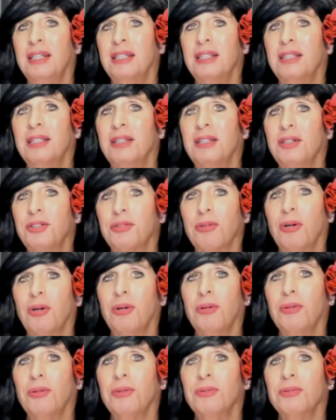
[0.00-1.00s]
the
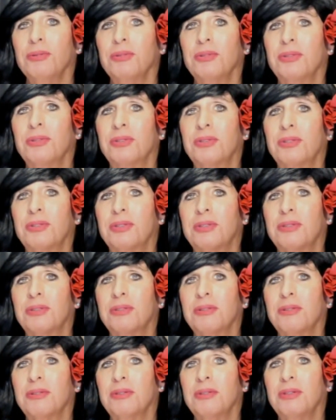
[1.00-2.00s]
trolls
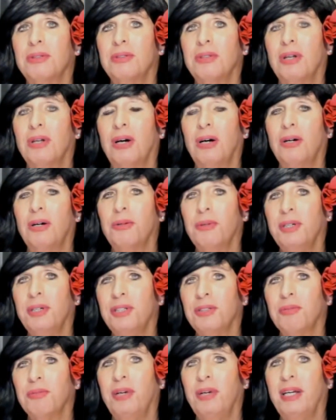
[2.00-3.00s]

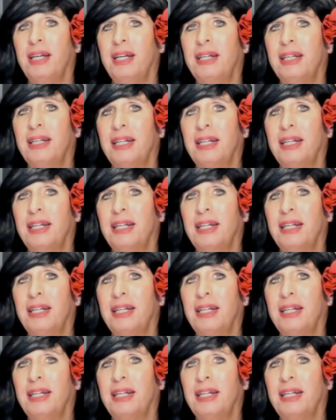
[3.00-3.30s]
always win.